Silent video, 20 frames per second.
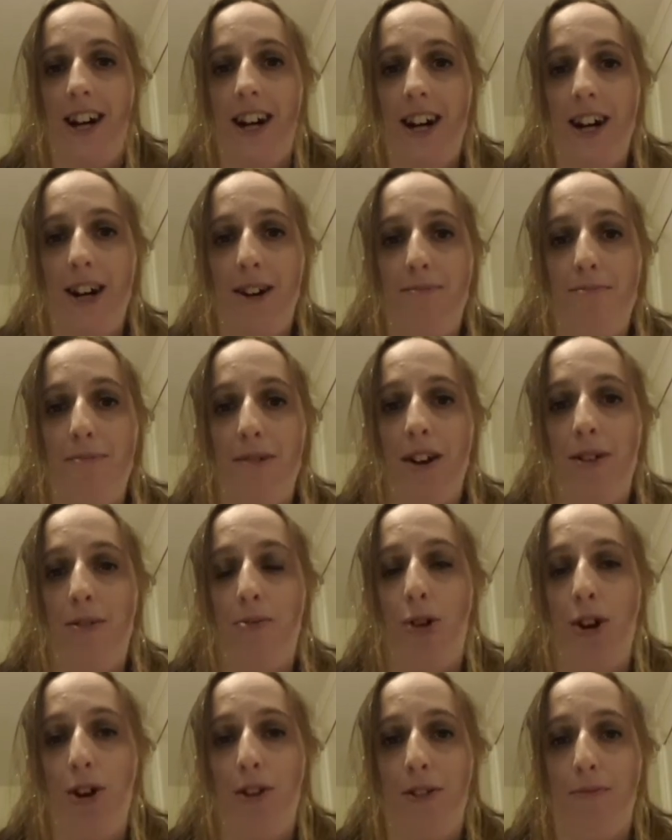
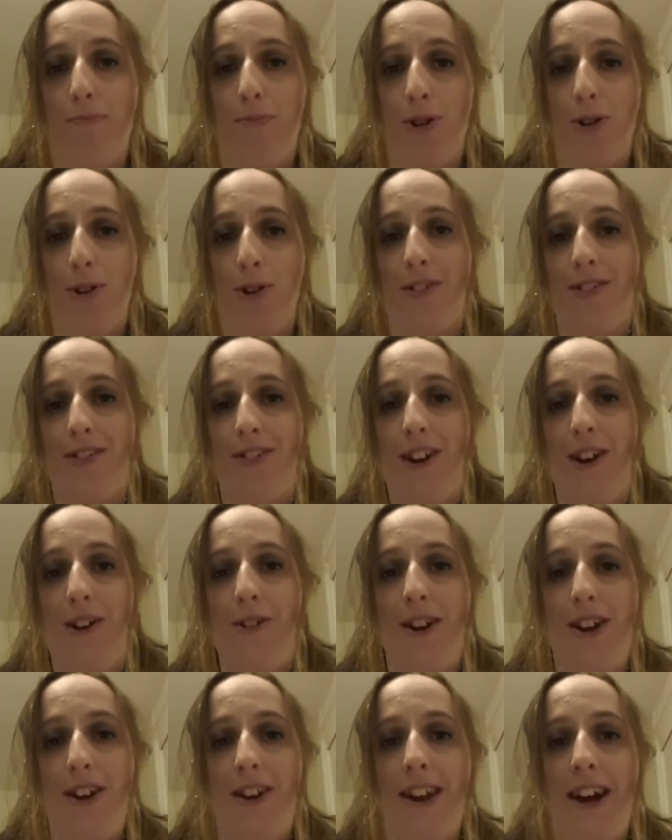one of the books, so
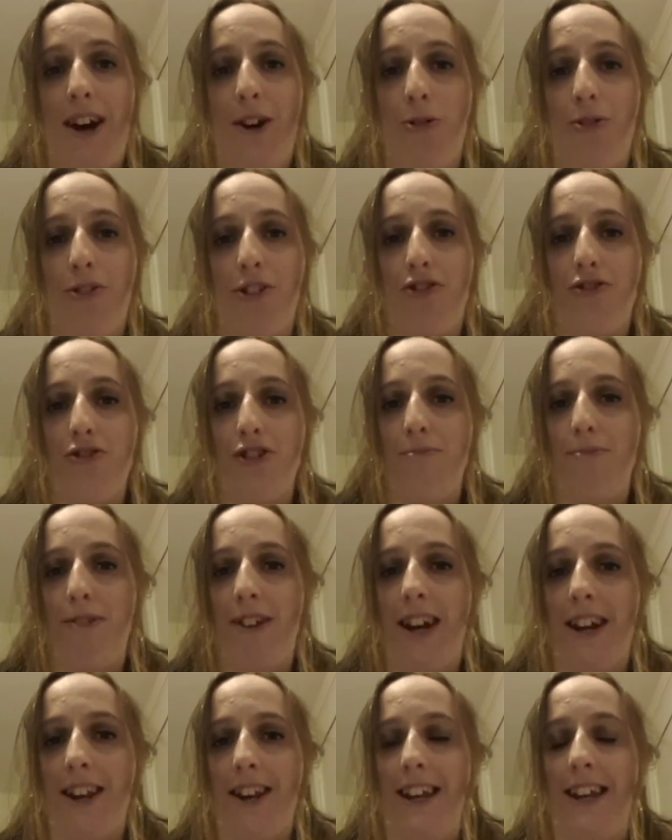he'd now got the dream
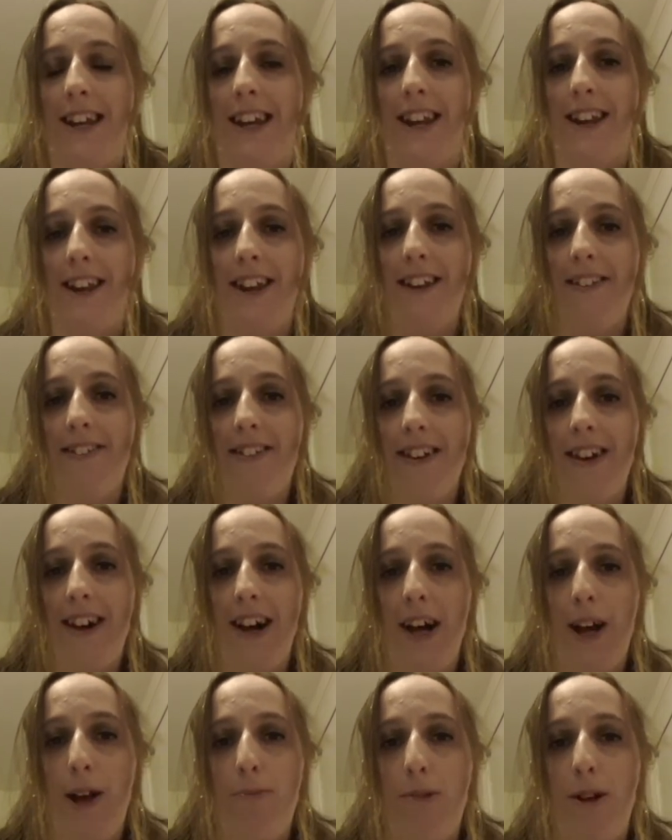technique in it.
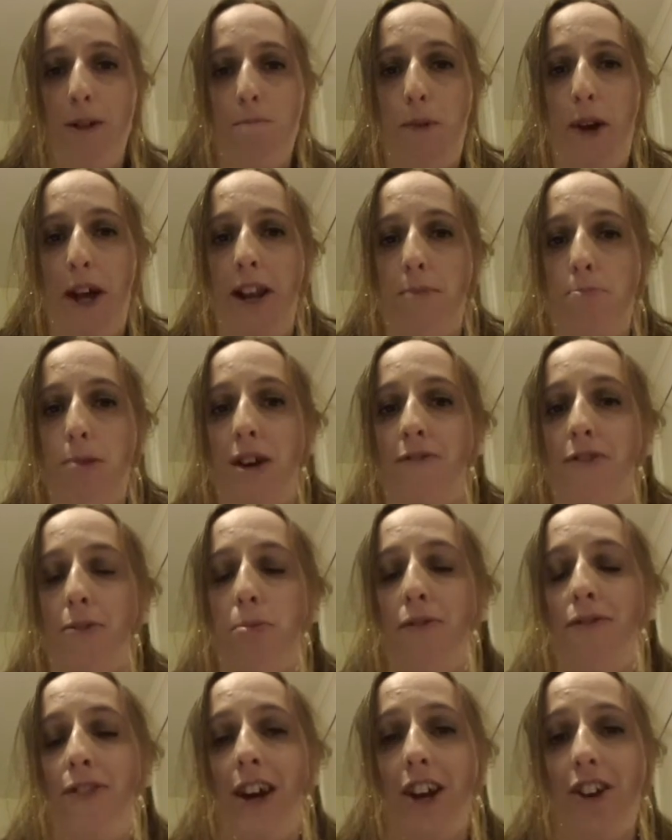Being a bit of a
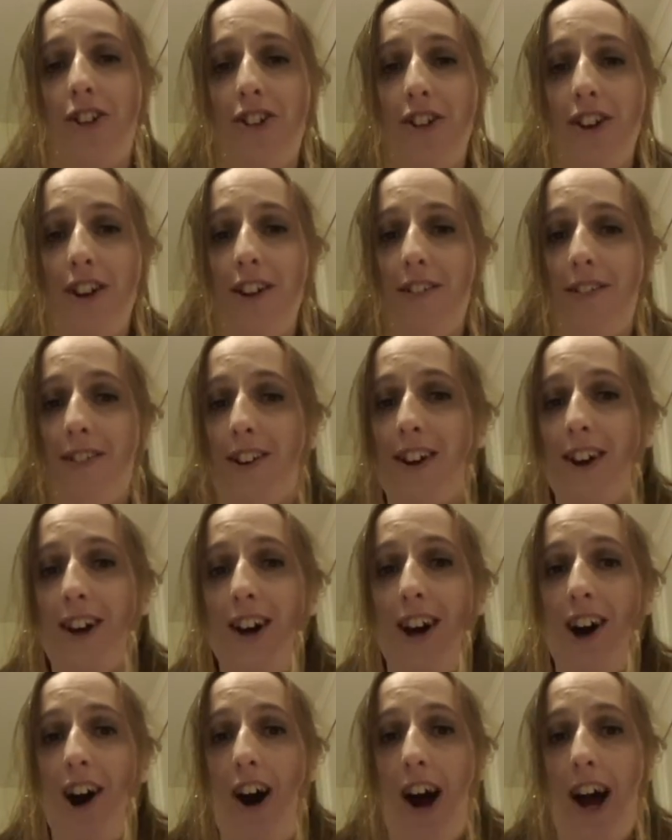perfectionist,
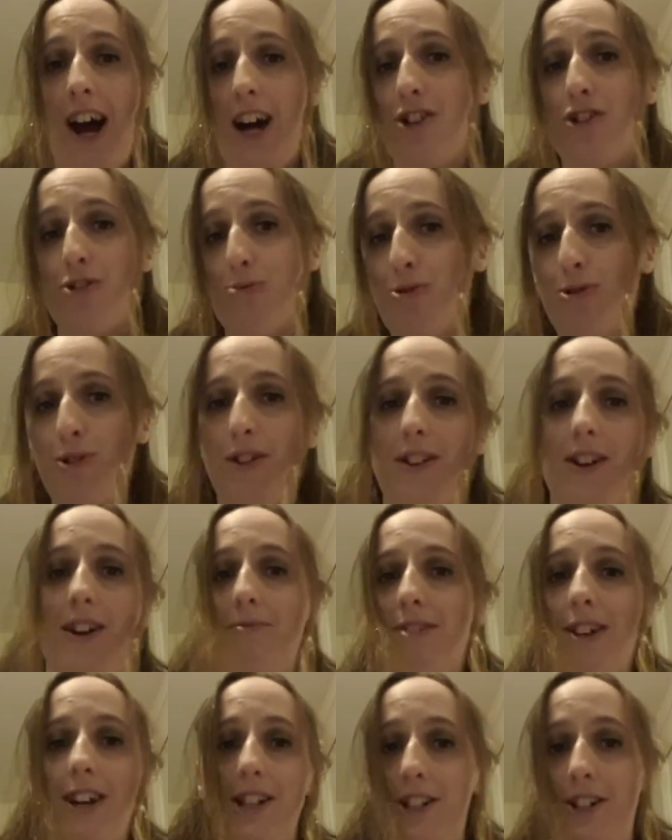I had to order the
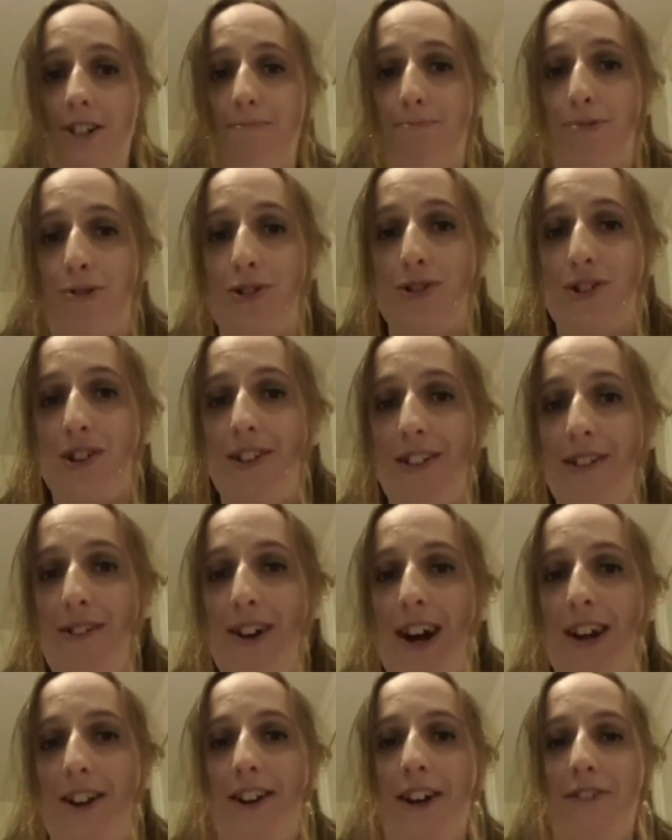updated book, so I
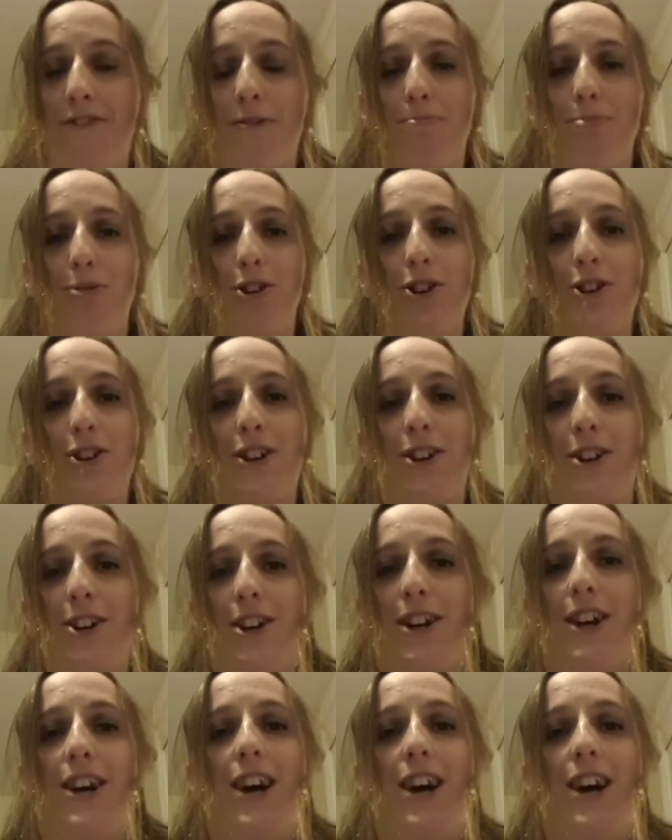had another book,